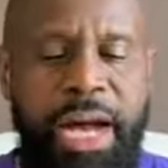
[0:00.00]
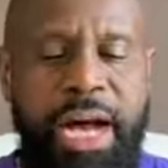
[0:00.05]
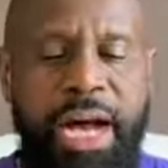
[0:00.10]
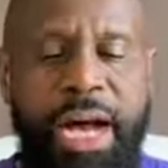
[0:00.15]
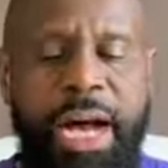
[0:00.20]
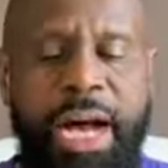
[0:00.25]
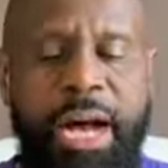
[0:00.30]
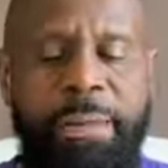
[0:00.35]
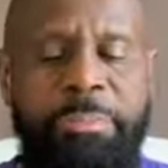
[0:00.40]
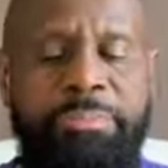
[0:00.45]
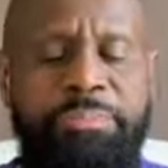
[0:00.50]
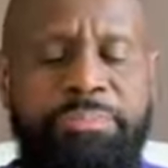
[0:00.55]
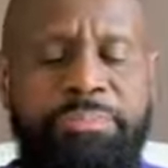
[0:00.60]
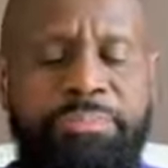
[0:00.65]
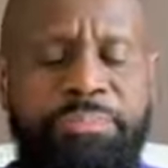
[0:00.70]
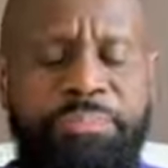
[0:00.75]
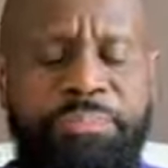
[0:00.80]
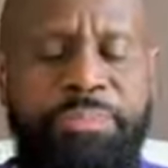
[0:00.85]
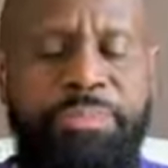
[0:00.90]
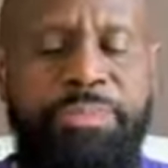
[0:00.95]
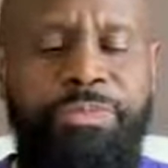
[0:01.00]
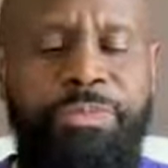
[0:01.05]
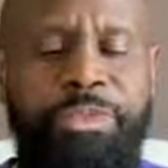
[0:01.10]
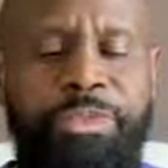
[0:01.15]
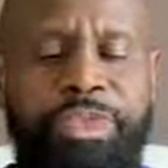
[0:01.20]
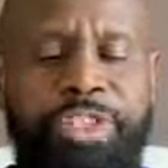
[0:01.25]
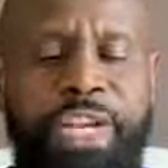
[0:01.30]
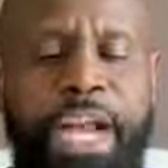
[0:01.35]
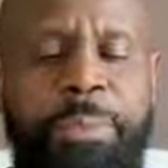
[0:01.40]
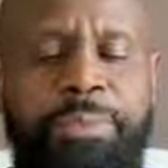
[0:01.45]
Um,
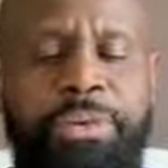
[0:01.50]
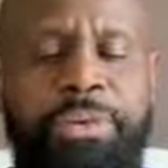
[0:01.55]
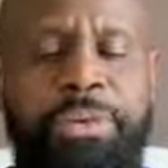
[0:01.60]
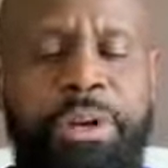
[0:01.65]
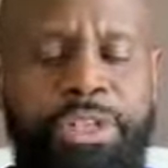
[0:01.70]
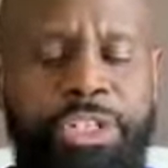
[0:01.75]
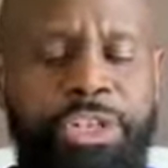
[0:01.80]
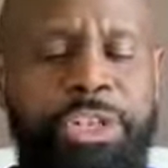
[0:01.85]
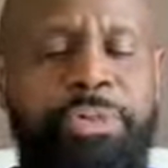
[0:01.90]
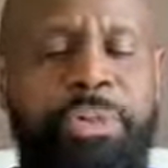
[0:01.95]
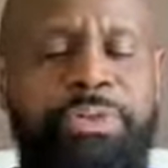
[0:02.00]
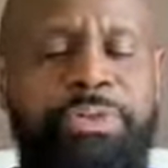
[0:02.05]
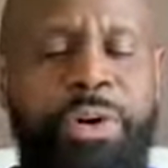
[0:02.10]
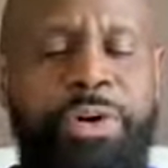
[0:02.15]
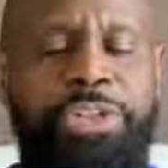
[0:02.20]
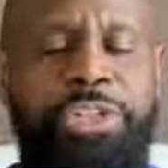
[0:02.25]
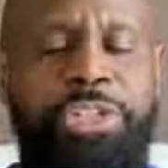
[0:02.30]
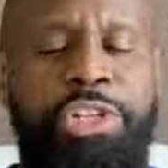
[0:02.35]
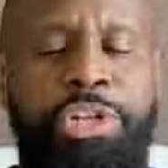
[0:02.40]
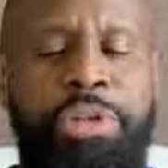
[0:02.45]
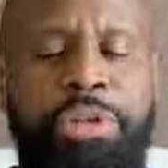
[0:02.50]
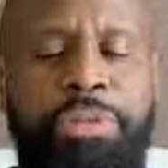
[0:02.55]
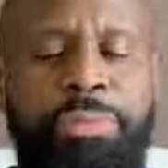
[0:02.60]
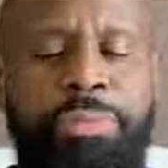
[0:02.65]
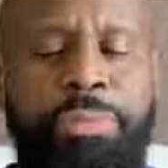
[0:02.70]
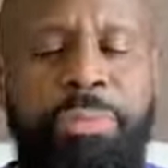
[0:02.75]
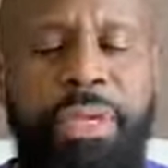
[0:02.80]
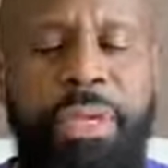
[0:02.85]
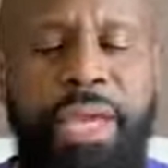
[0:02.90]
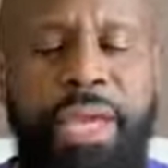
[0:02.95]
chapter, excuse me, verse two.
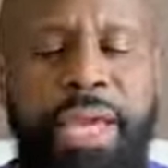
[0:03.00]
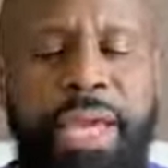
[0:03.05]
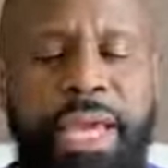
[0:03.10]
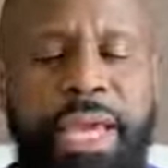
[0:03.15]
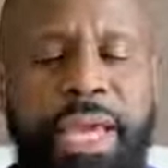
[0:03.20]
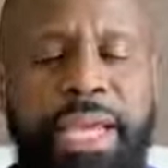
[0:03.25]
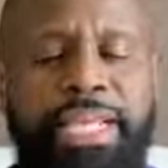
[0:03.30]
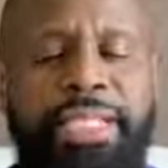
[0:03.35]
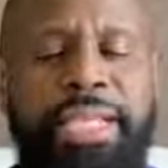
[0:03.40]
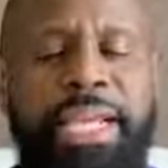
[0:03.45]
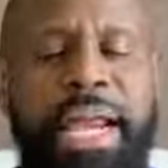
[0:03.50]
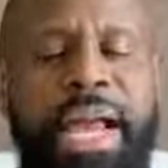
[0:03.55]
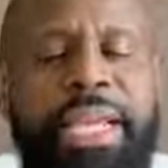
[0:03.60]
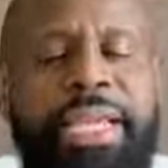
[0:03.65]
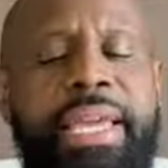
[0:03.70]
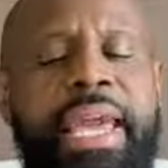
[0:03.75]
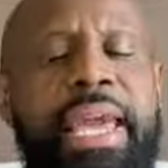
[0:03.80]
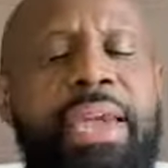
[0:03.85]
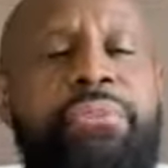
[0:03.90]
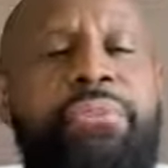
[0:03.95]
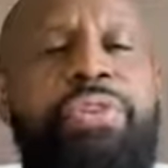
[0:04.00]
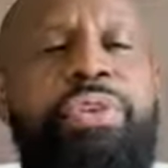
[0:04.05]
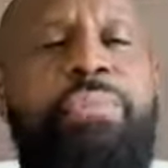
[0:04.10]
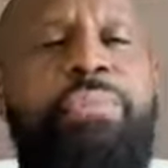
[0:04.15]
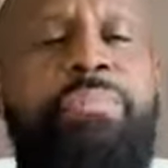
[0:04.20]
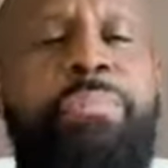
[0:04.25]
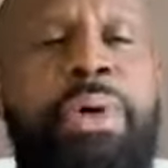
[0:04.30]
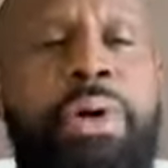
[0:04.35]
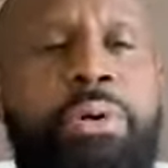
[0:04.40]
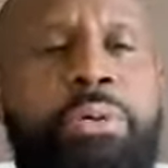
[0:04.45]
He said, I gave you
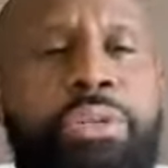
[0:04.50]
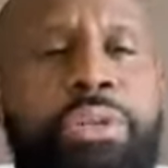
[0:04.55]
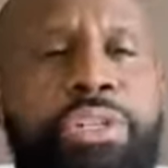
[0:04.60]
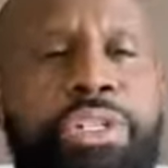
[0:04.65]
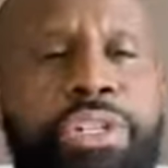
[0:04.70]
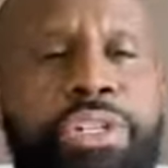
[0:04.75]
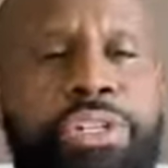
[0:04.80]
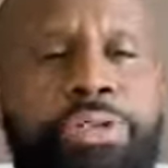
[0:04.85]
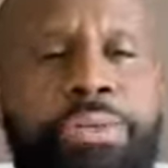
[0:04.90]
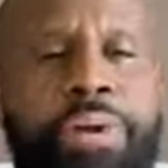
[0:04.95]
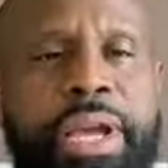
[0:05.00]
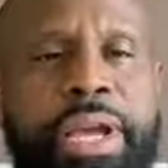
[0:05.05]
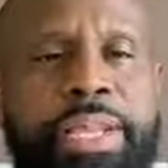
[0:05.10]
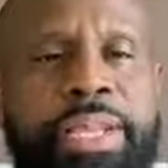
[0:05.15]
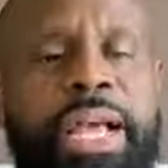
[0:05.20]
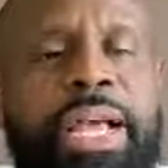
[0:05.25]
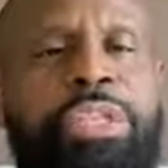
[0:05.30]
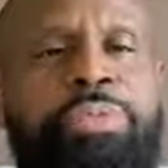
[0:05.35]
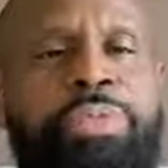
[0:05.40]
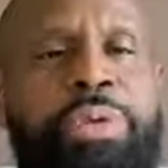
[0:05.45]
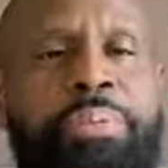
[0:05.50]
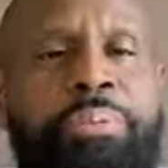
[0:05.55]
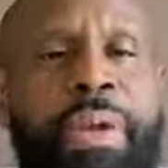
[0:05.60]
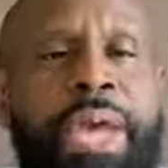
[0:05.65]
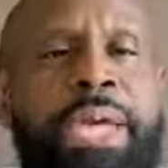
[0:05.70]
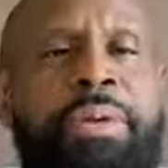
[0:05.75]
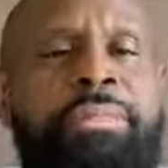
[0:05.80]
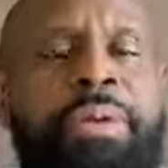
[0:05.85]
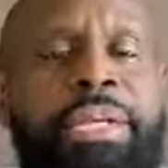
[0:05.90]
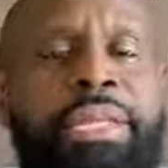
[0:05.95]
milk to drink. That's what
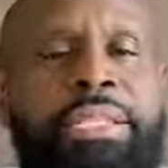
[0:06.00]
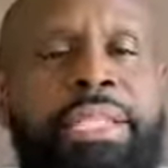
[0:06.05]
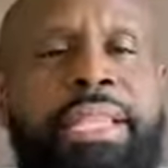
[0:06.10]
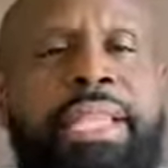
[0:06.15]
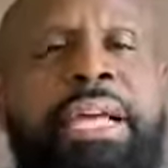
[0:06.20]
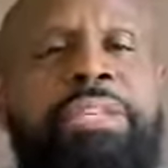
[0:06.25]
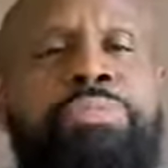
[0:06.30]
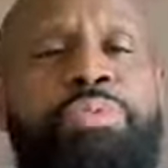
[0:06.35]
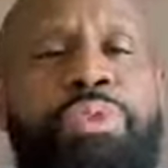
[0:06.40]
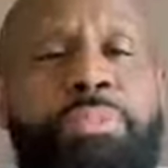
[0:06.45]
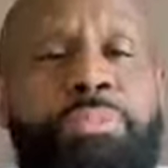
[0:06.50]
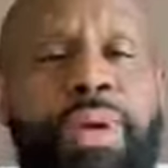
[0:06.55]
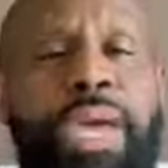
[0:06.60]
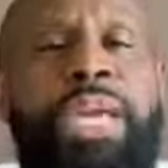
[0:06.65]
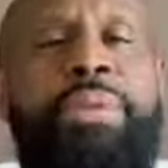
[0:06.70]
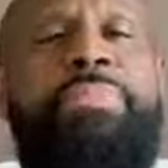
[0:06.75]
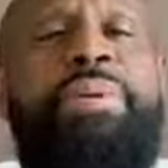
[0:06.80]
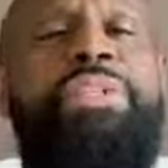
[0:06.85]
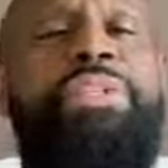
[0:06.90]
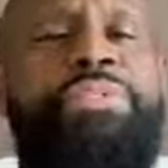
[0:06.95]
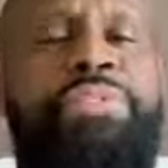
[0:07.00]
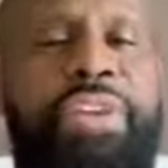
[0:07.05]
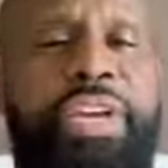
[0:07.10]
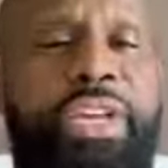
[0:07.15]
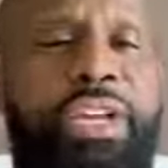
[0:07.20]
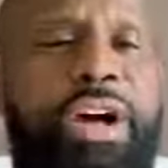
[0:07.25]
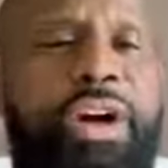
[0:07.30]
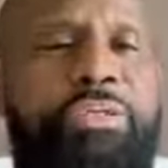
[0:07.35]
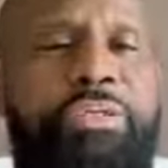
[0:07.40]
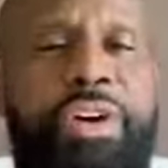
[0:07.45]
babies, that's what babies
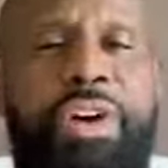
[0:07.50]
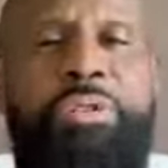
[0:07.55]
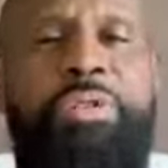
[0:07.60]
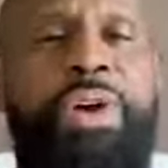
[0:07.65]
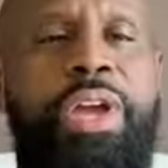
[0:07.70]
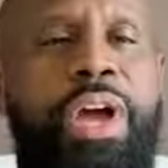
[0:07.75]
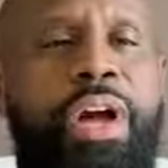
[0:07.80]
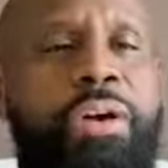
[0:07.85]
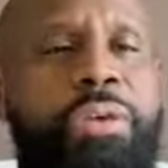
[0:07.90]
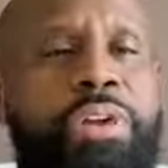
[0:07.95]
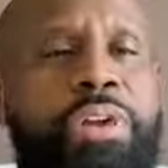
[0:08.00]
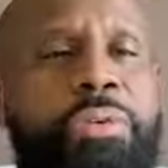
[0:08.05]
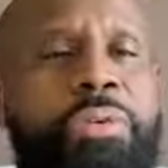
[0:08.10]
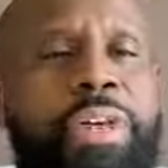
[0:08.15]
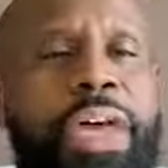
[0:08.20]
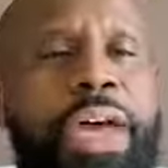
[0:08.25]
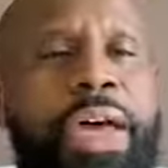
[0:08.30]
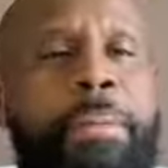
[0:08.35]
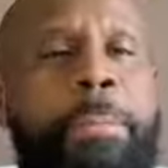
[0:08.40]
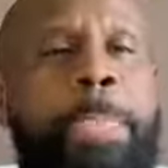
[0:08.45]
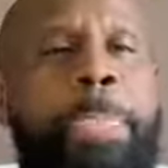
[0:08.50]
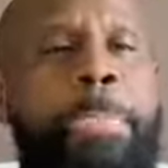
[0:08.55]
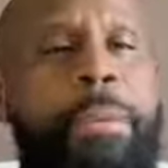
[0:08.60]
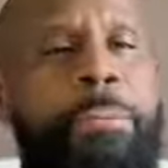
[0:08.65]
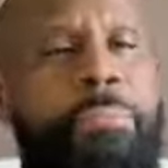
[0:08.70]
feed off of. We all know that.